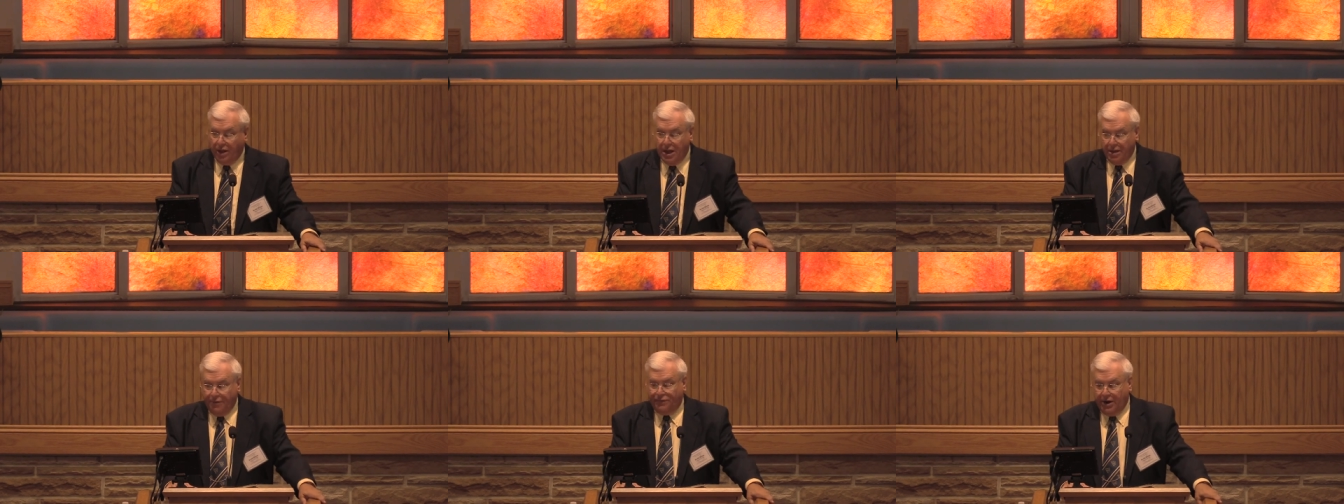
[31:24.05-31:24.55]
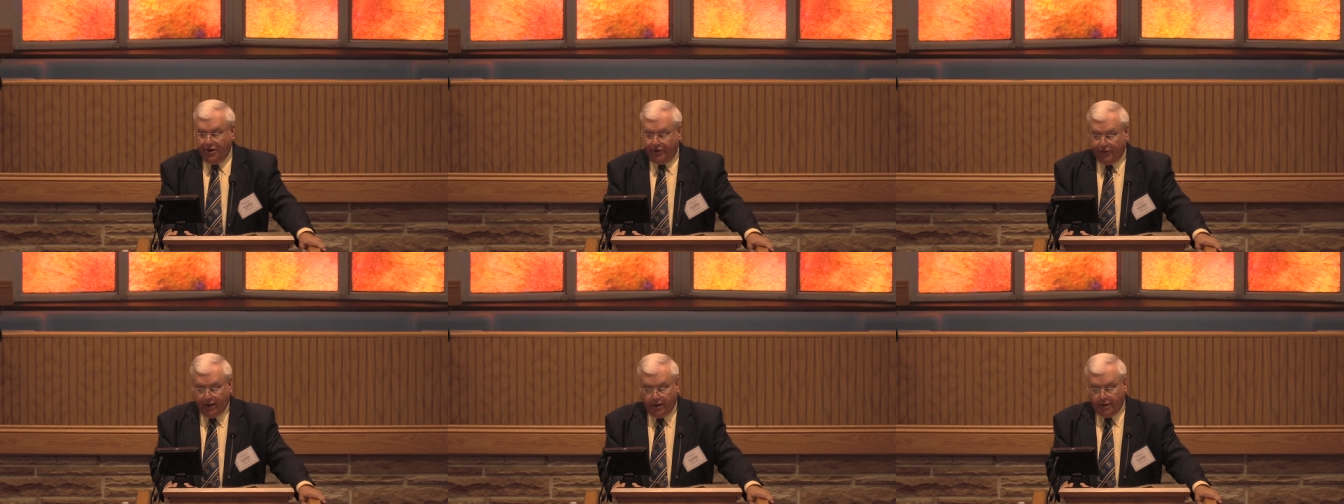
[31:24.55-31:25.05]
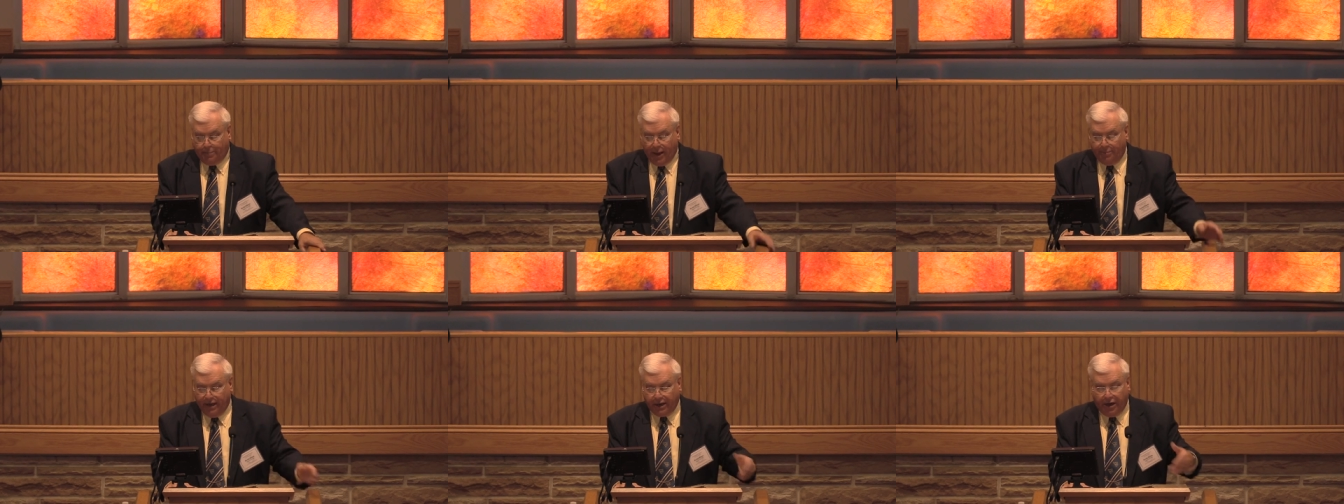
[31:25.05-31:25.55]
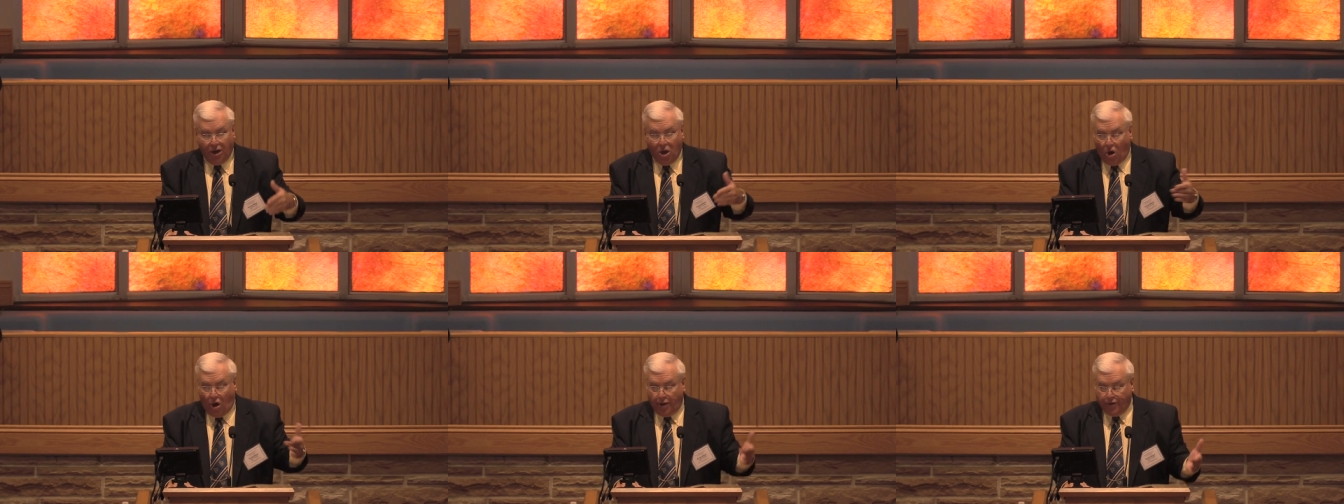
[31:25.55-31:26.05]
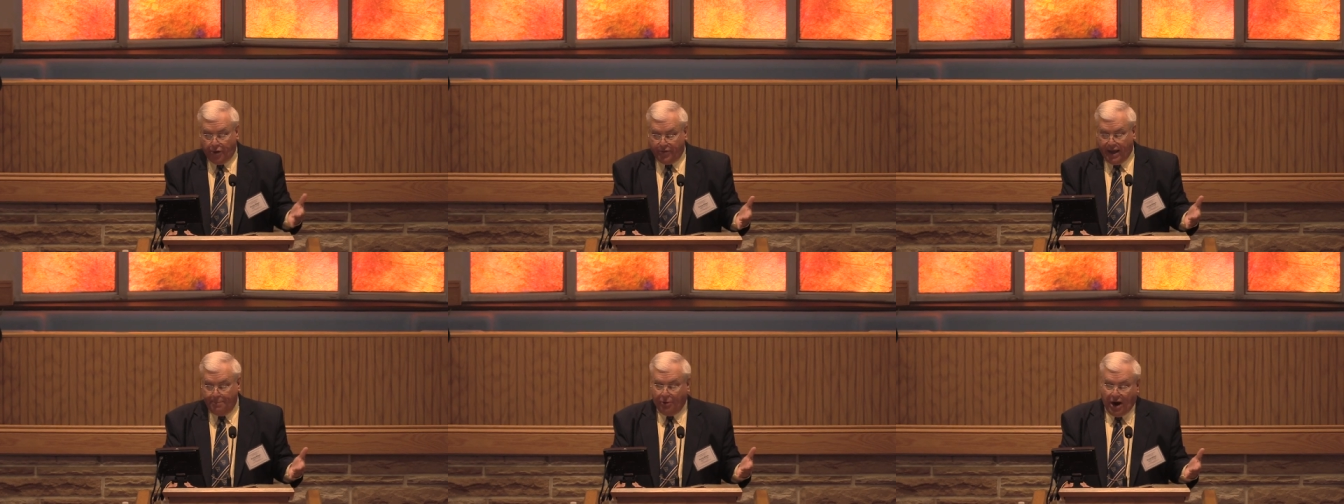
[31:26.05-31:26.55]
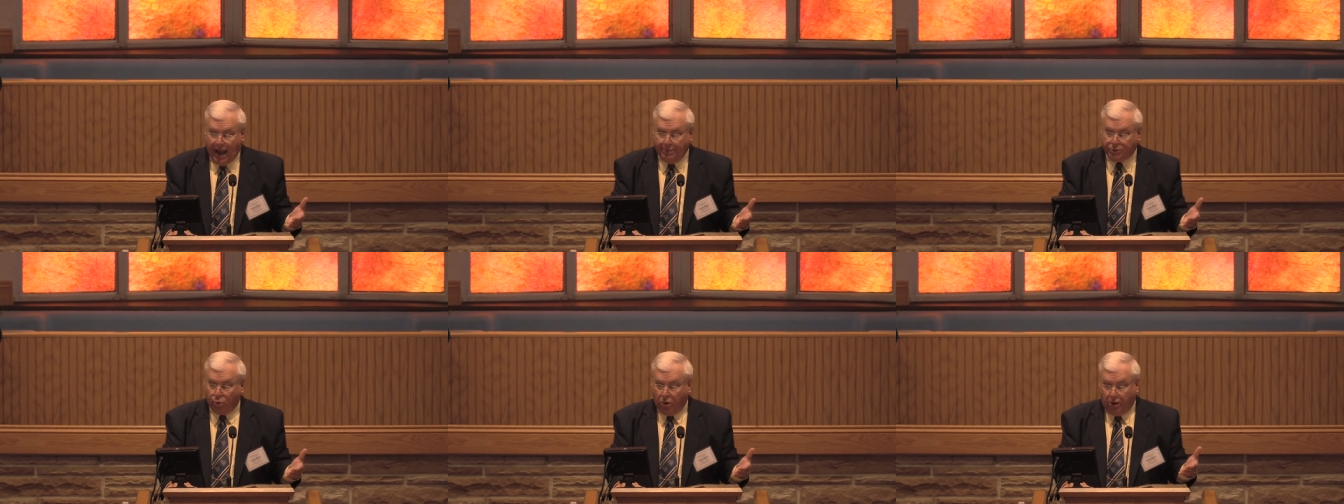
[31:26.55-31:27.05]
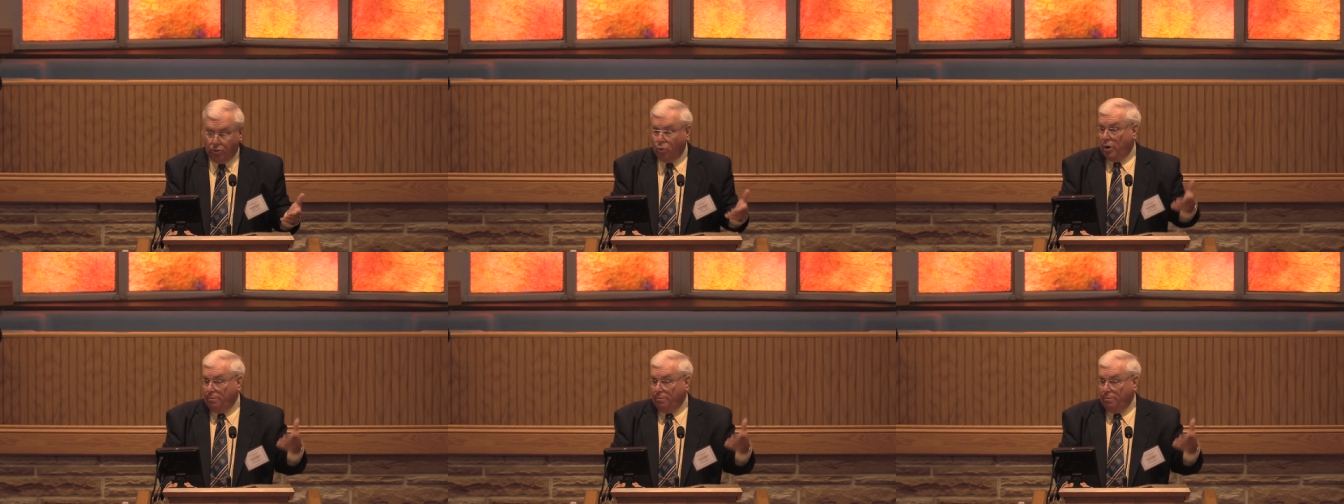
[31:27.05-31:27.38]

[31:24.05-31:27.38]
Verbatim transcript: the Pharisee and the publican, although they perhaps were,